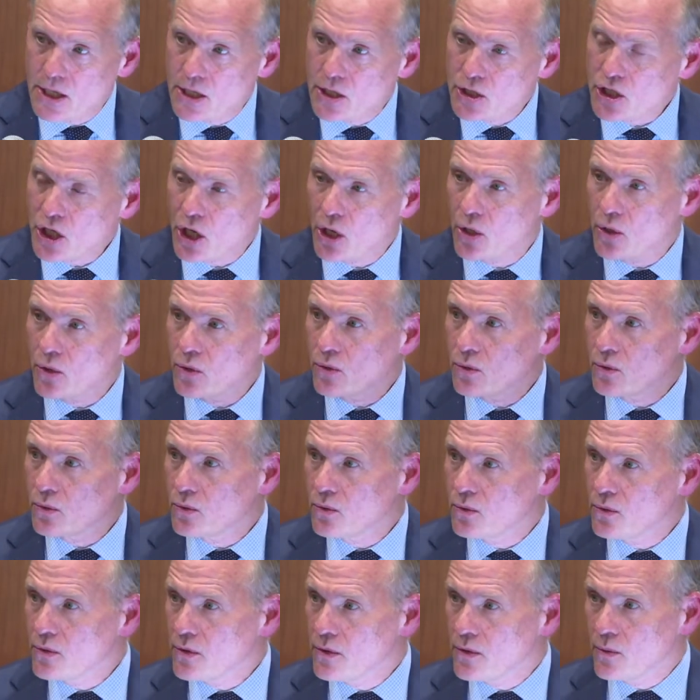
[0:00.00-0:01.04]
So
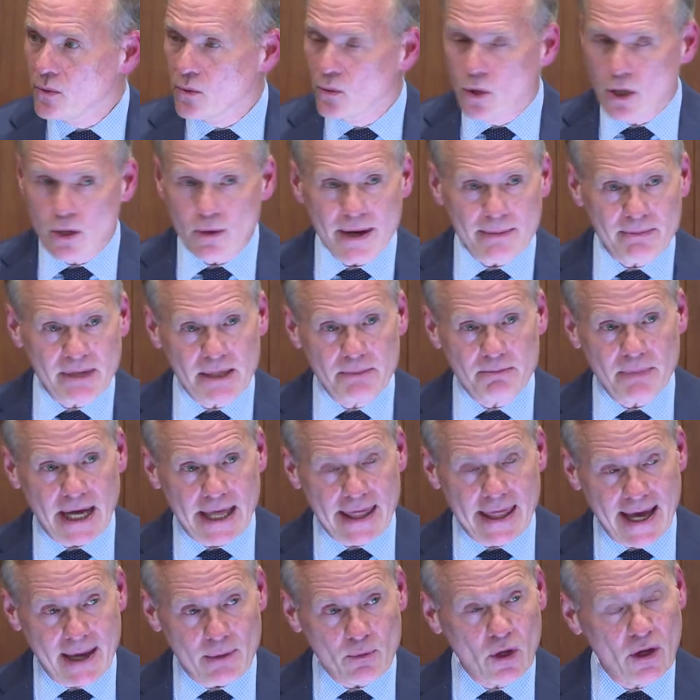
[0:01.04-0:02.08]
what do I mean by
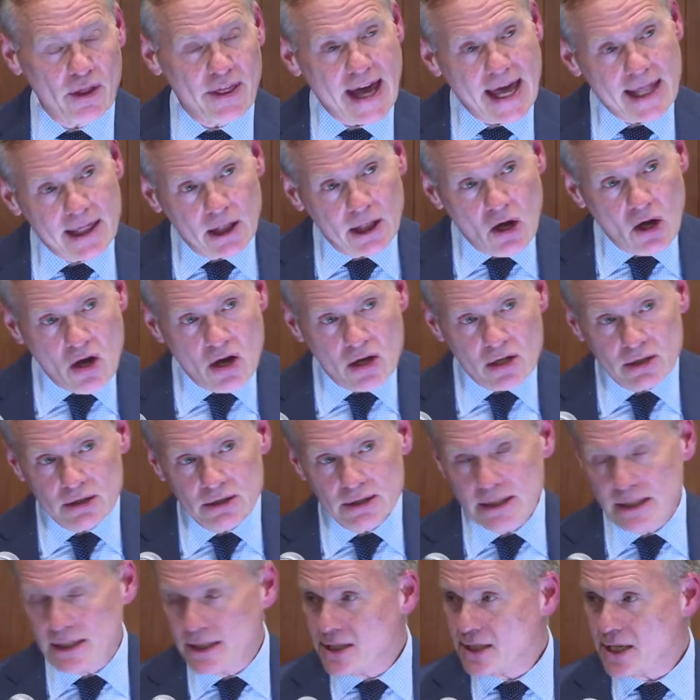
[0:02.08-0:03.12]
that? Well, that long
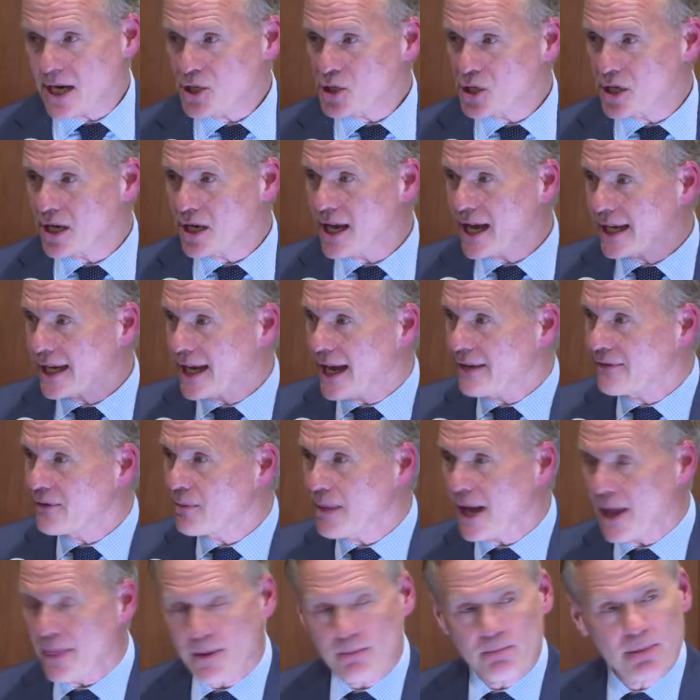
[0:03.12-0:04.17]
discussion I gave
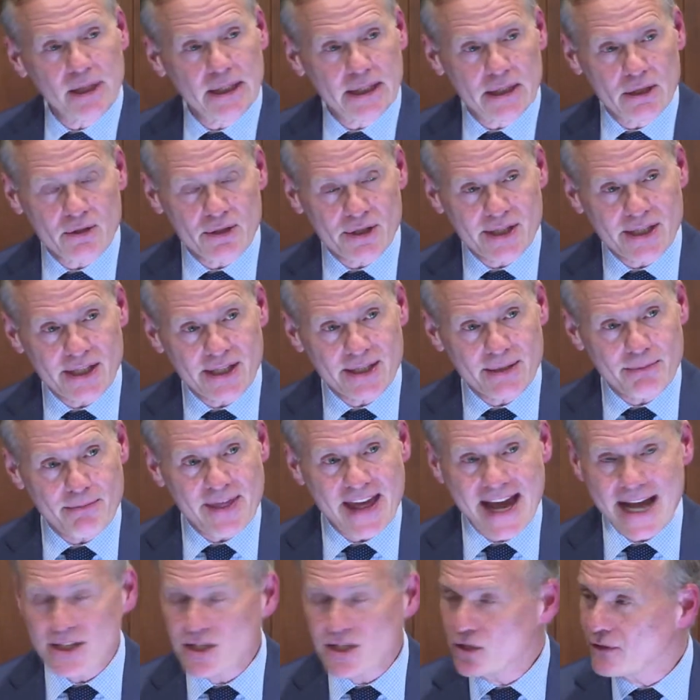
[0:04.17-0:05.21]
about the political system,
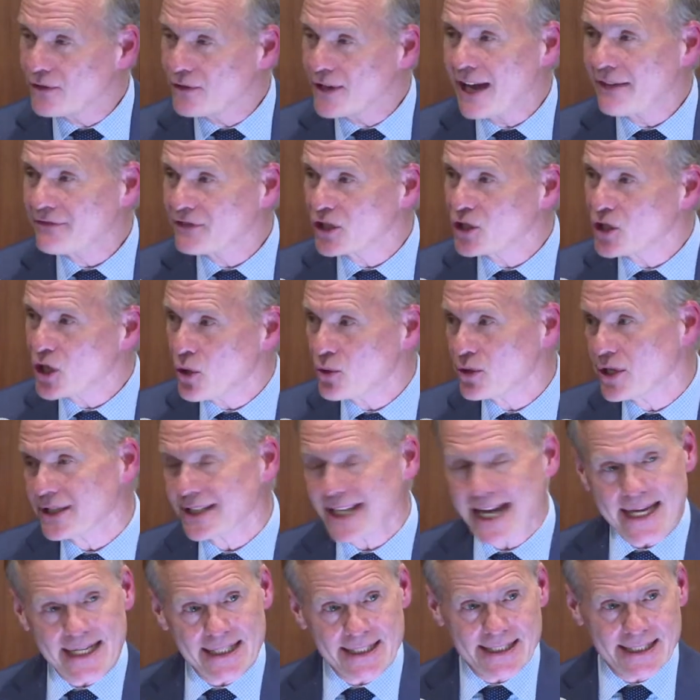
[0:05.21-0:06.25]
that you have to know that
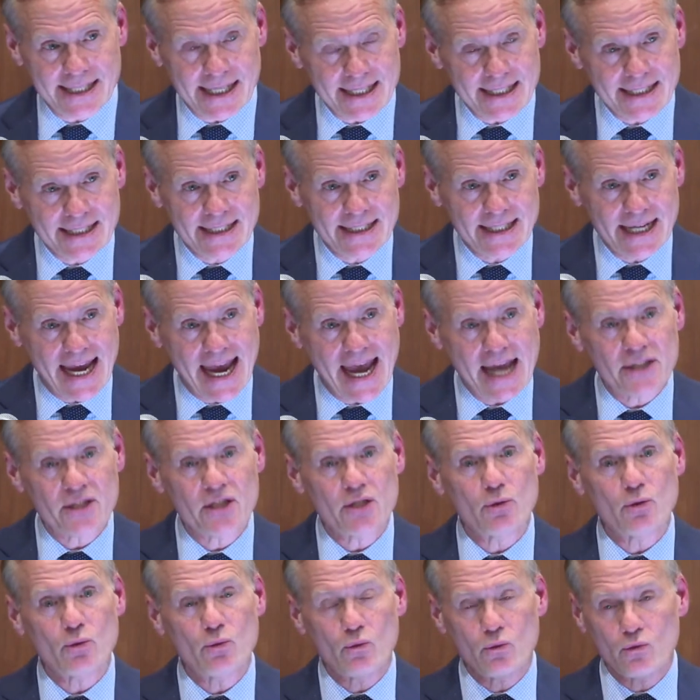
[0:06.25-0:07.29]
that exists and
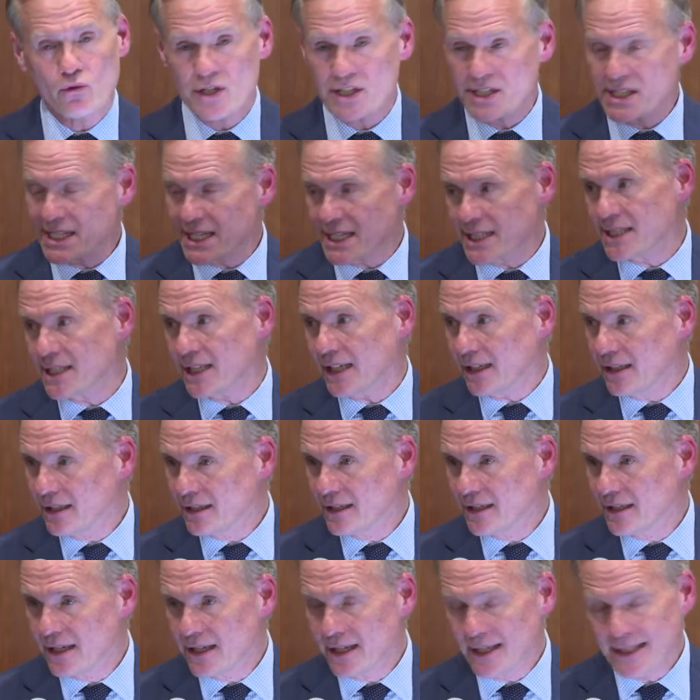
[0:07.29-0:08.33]
to resist it,
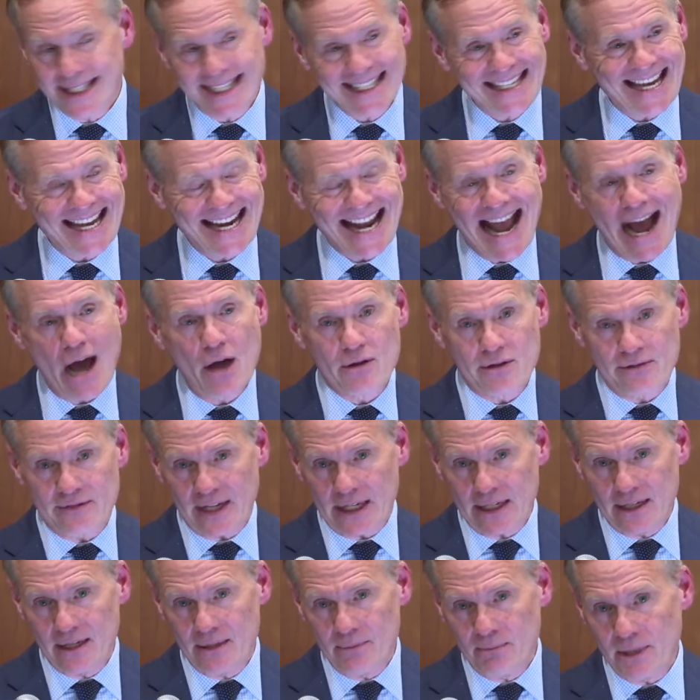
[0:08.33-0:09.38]
to get out of
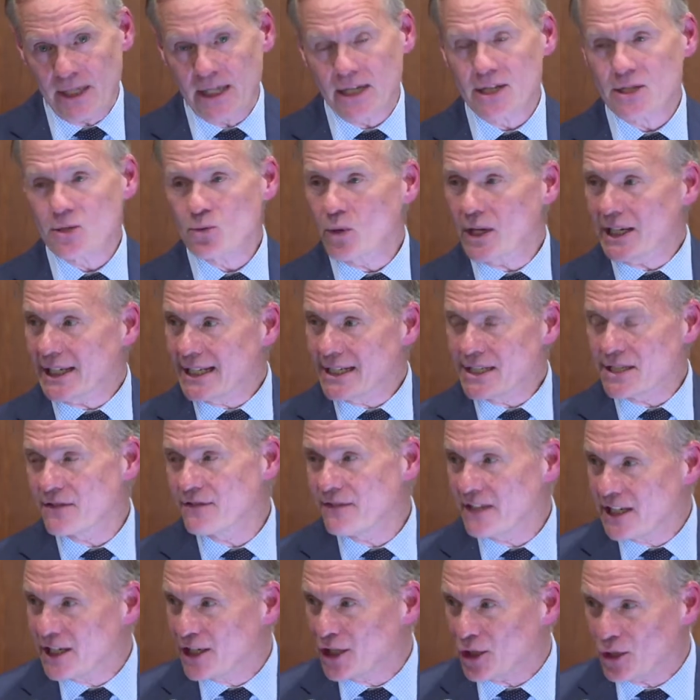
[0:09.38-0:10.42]
it. Because what it's
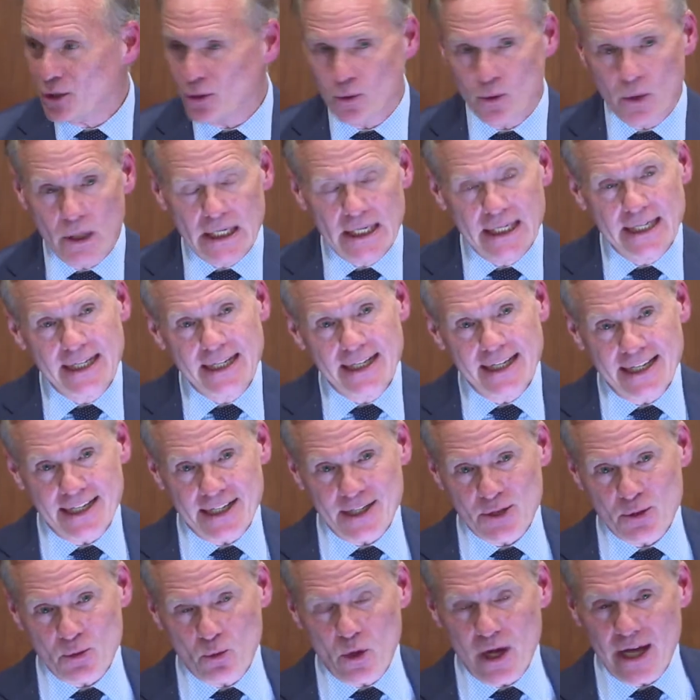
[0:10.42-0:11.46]
feeding you
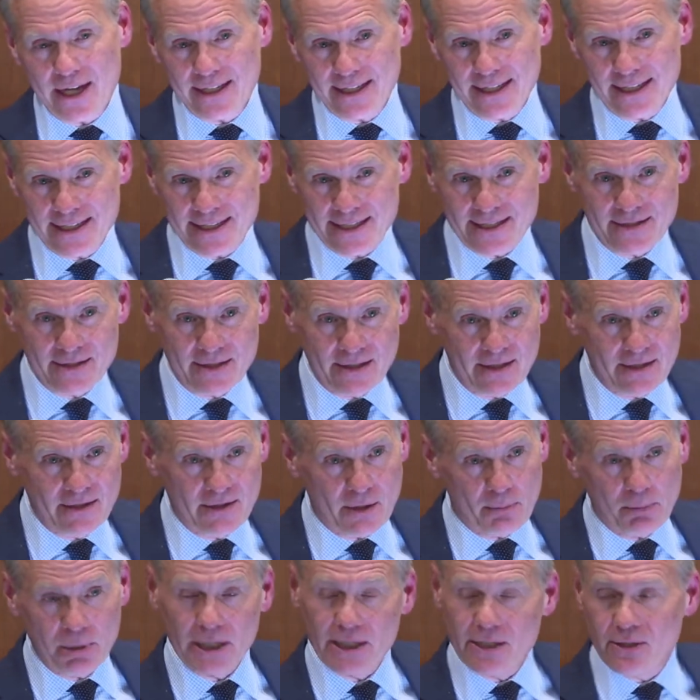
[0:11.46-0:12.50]
is what is the
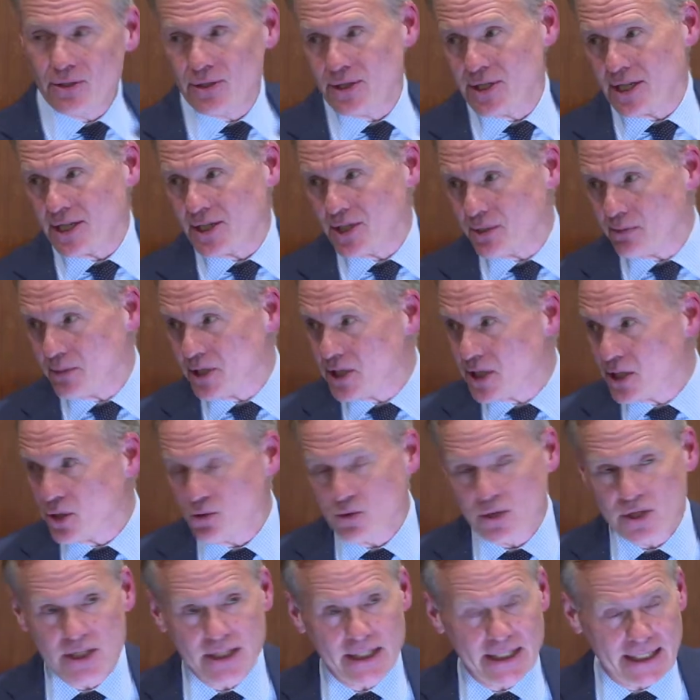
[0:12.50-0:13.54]
political system is
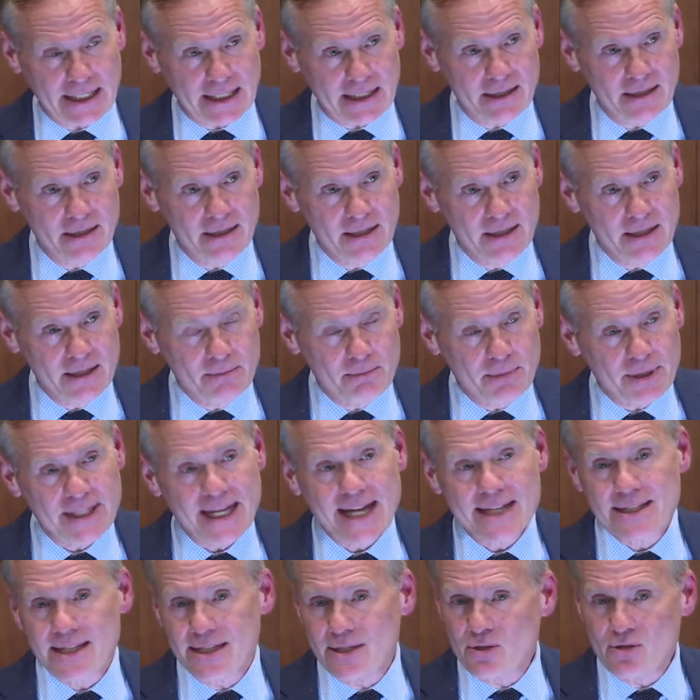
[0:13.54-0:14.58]
interested in, but
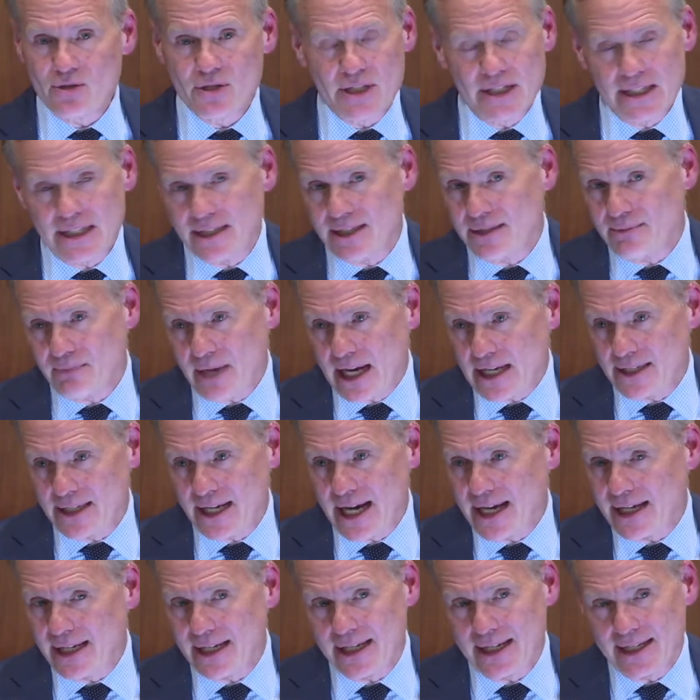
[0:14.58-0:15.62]
that's interested in
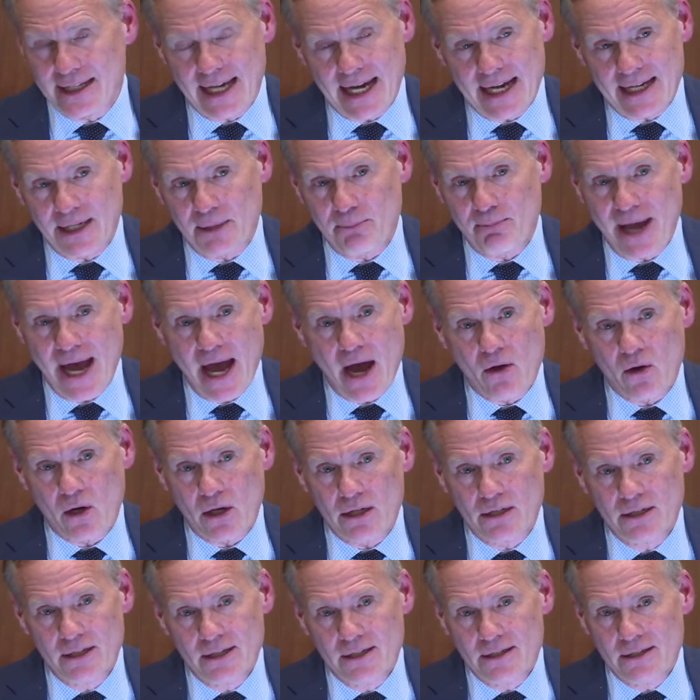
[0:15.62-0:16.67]
maintaining and gaining power.
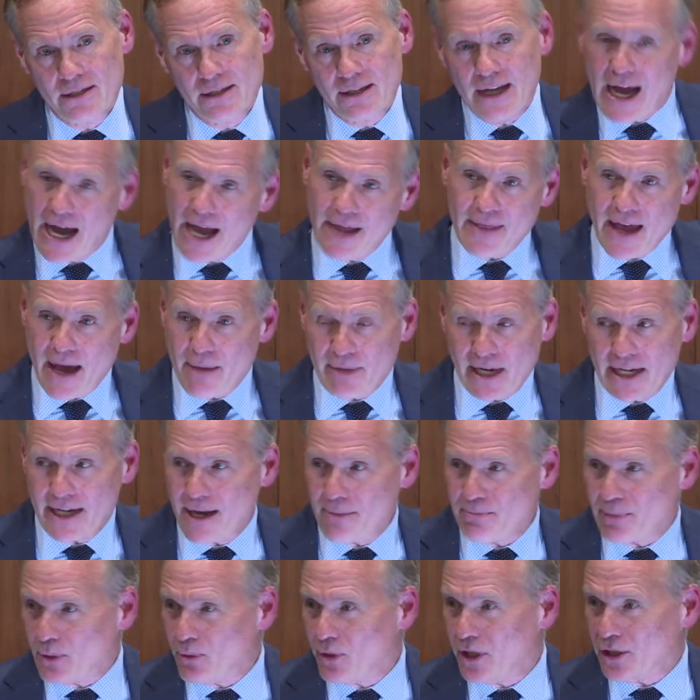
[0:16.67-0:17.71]
And that may
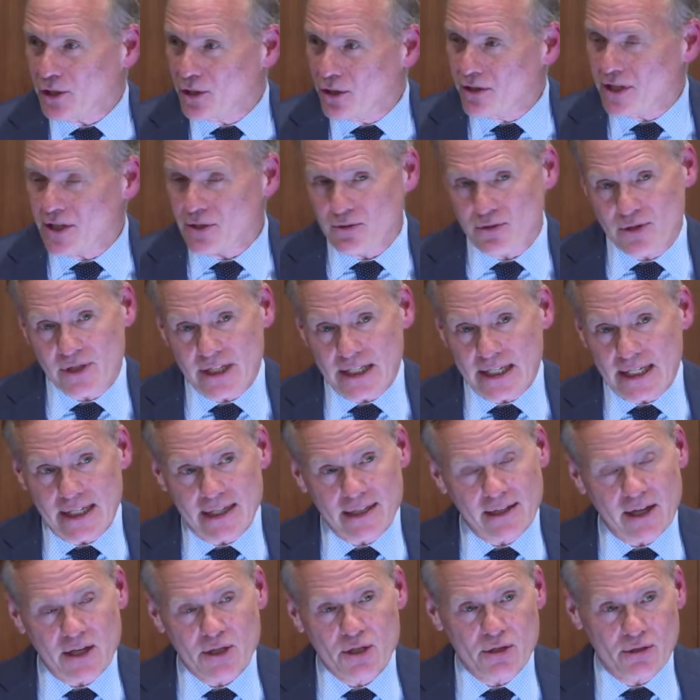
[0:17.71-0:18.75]
not be what you're interested in
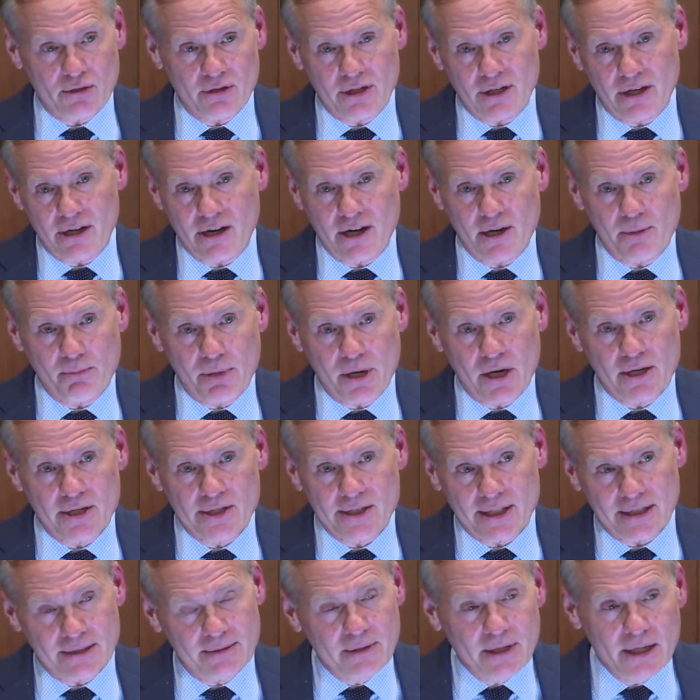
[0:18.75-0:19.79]
unless you're a hard
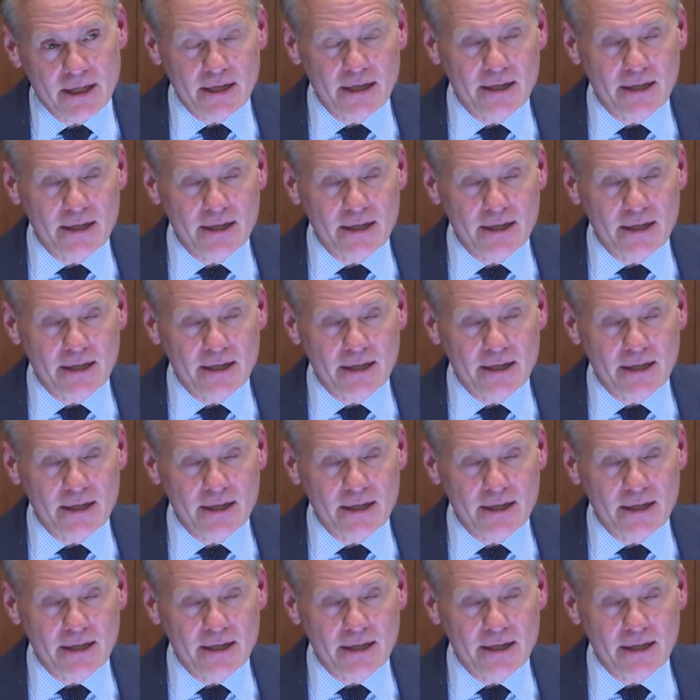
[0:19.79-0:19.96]
partisan.